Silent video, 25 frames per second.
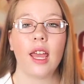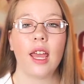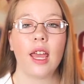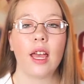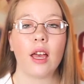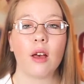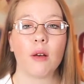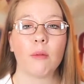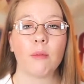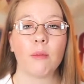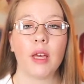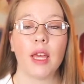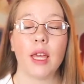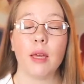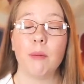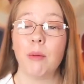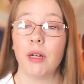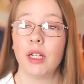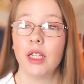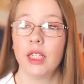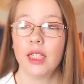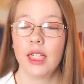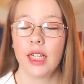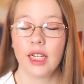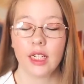am a
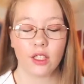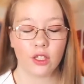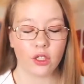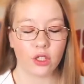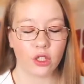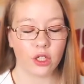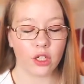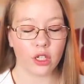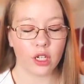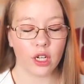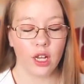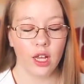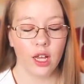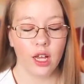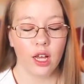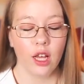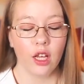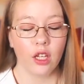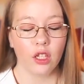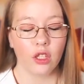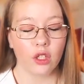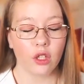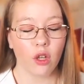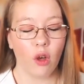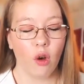belly dancer,
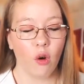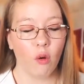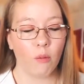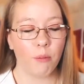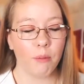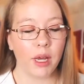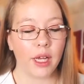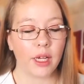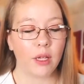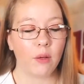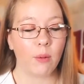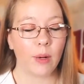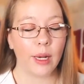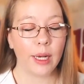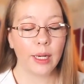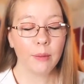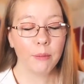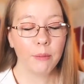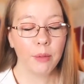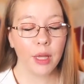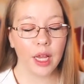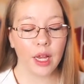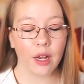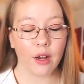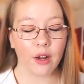so my
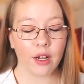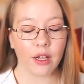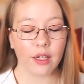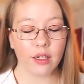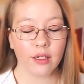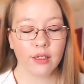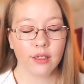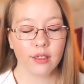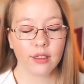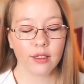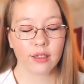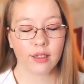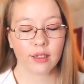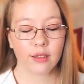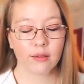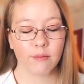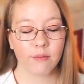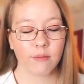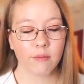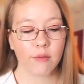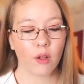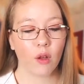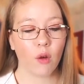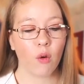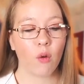grandparents
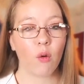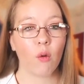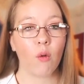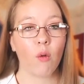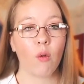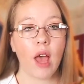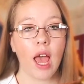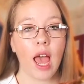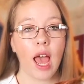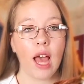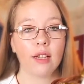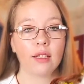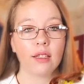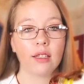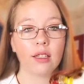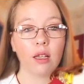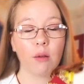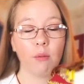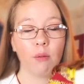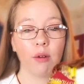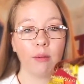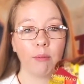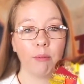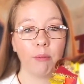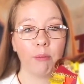had
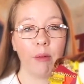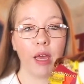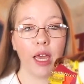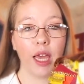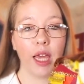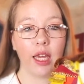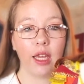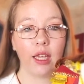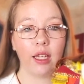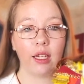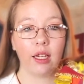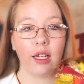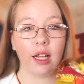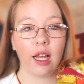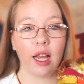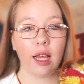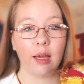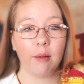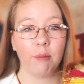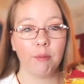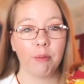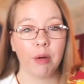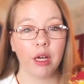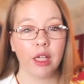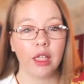someone make
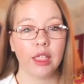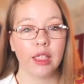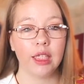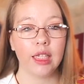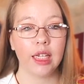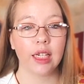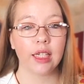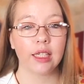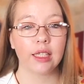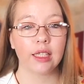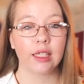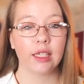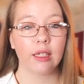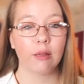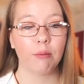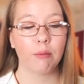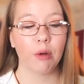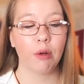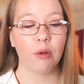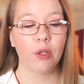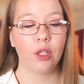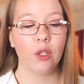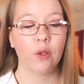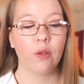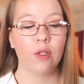a belly dancing
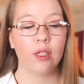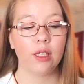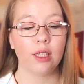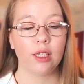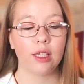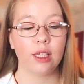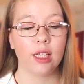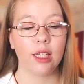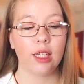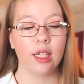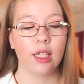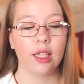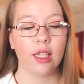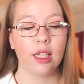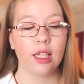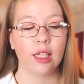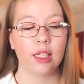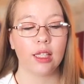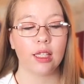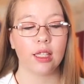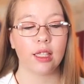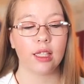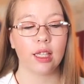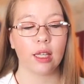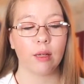pony. You can see
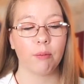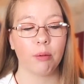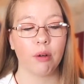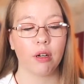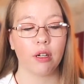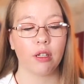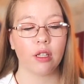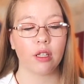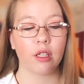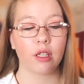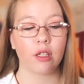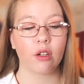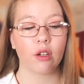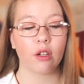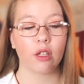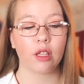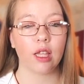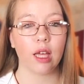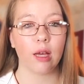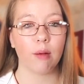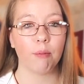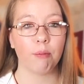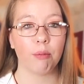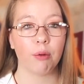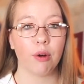this is like part of the skirt
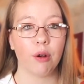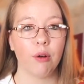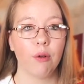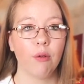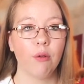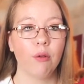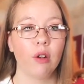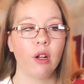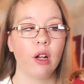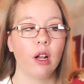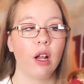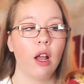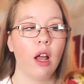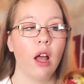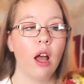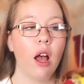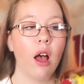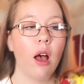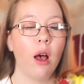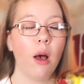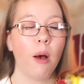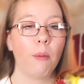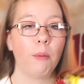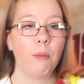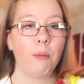that broke,
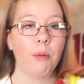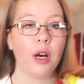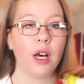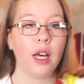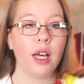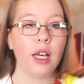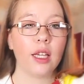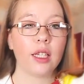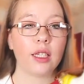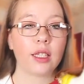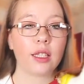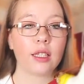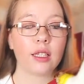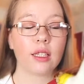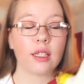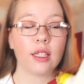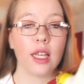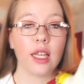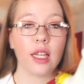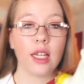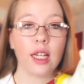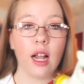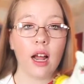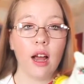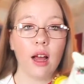but
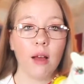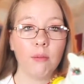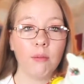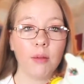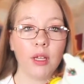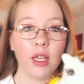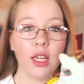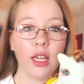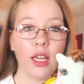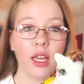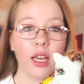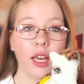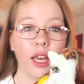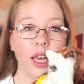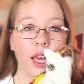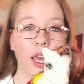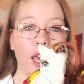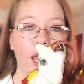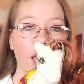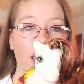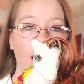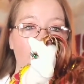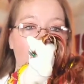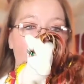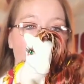they got me
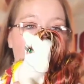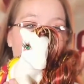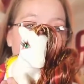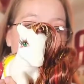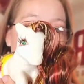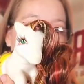a